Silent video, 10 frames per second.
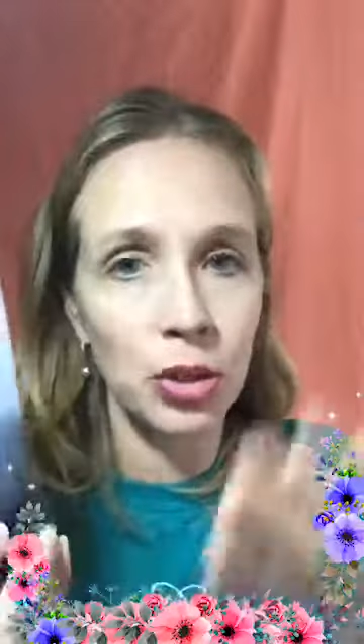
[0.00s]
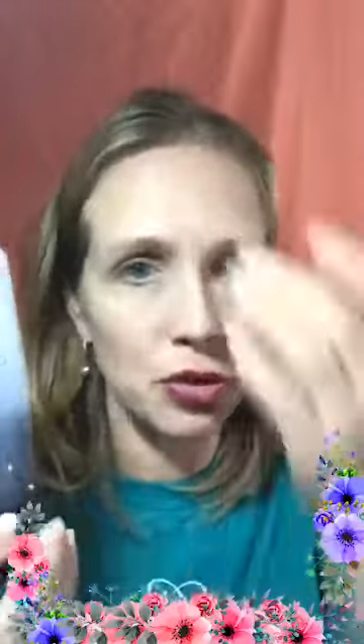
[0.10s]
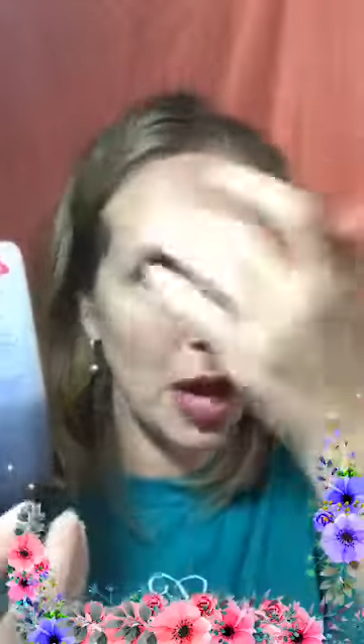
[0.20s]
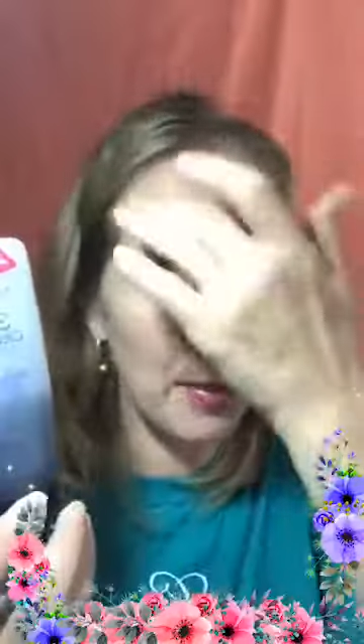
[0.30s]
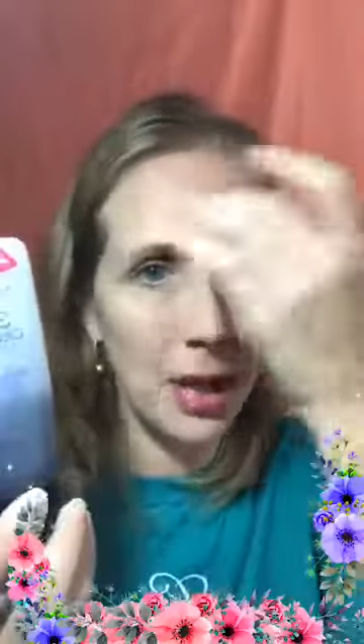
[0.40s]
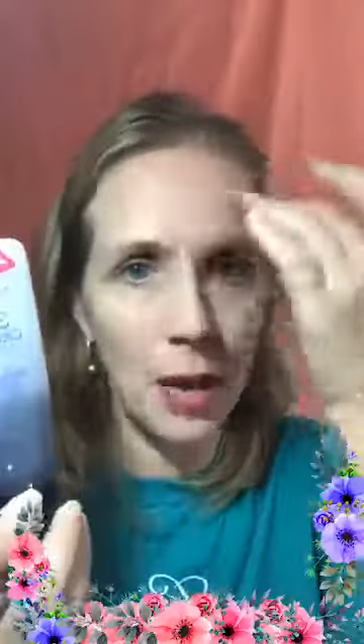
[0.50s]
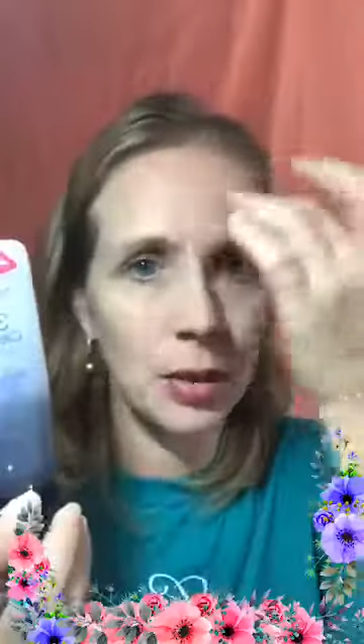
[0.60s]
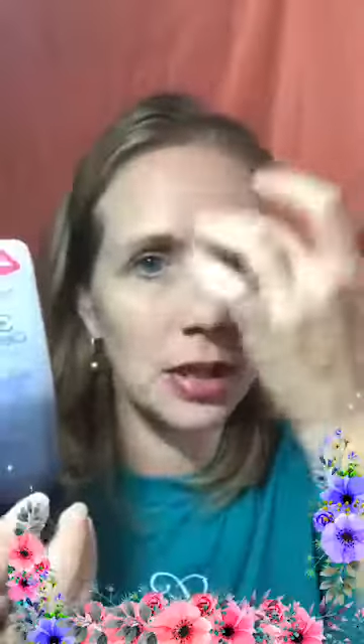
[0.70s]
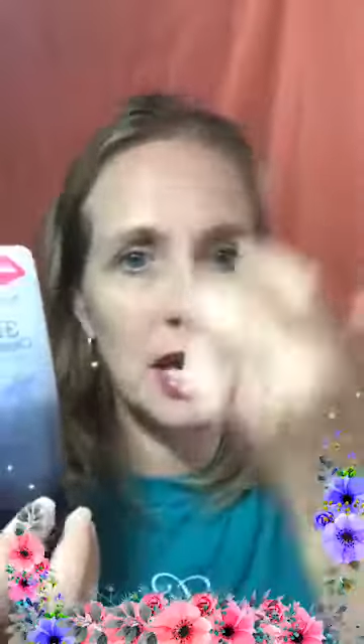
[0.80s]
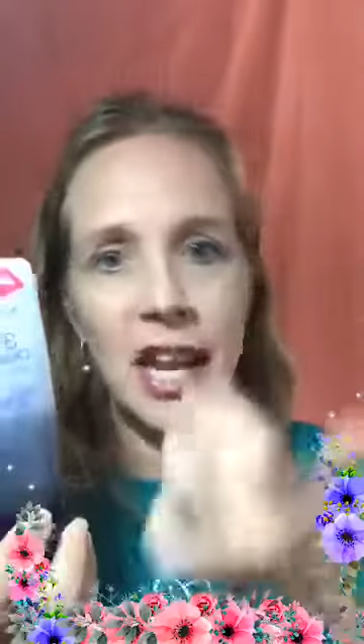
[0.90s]
to dry, but I would
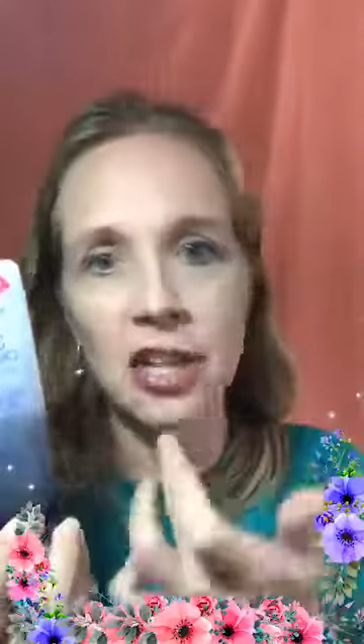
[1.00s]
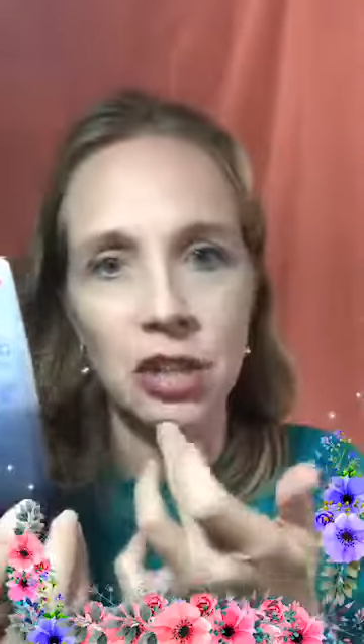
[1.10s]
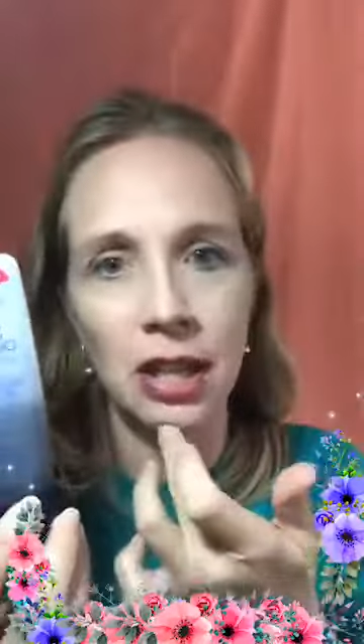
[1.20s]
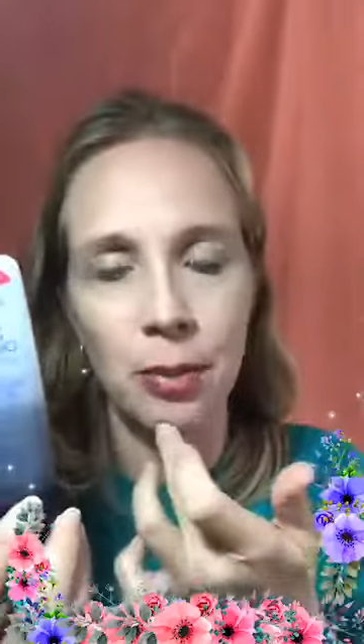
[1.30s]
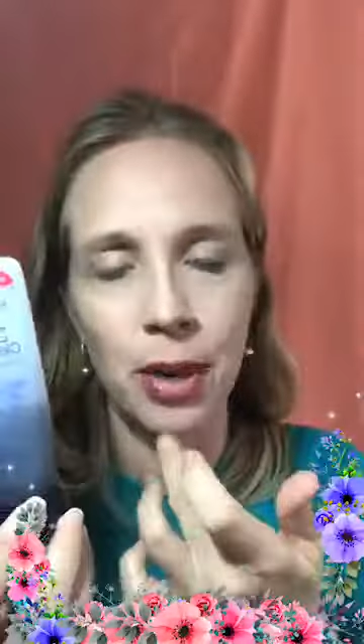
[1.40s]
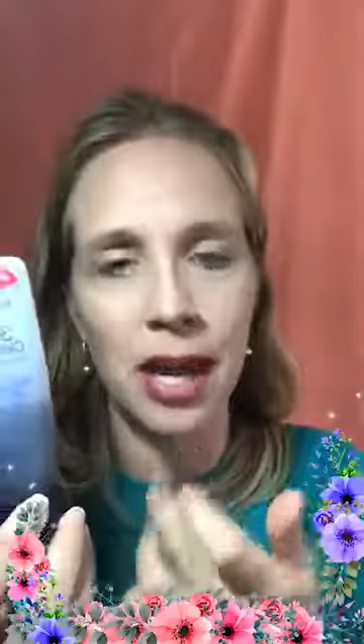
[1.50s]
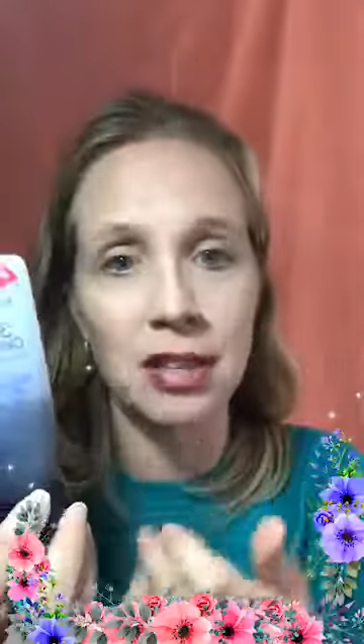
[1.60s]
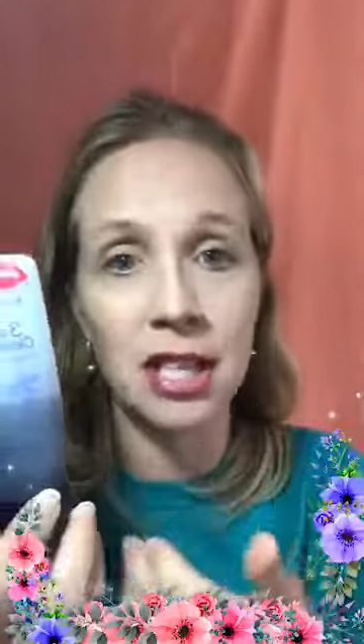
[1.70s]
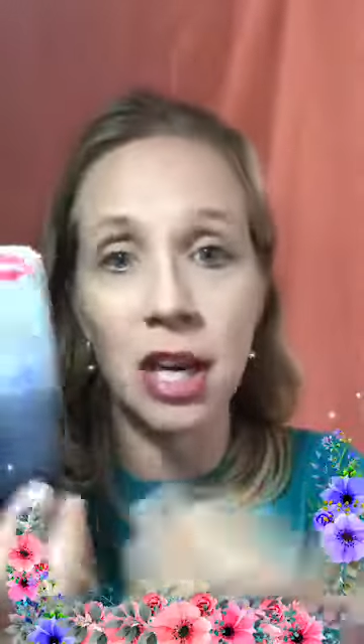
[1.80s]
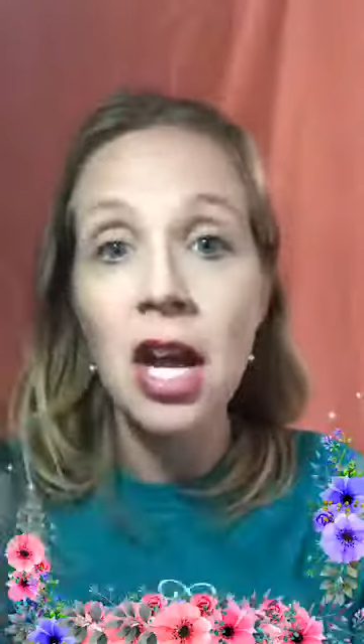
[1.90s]
occasionally get
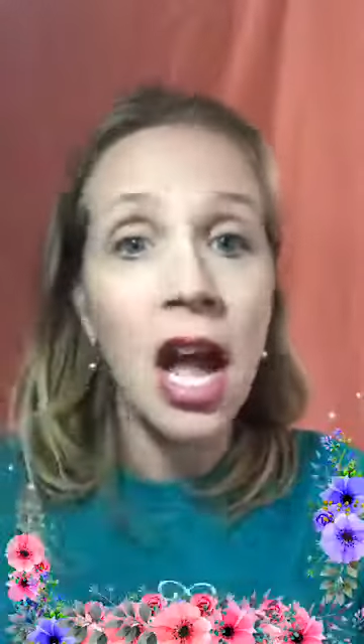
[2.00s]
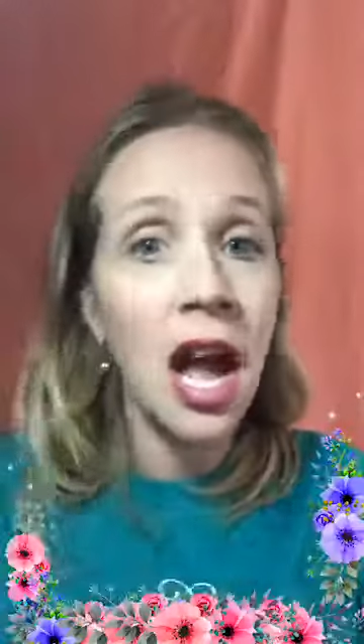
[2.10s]
breakouts there.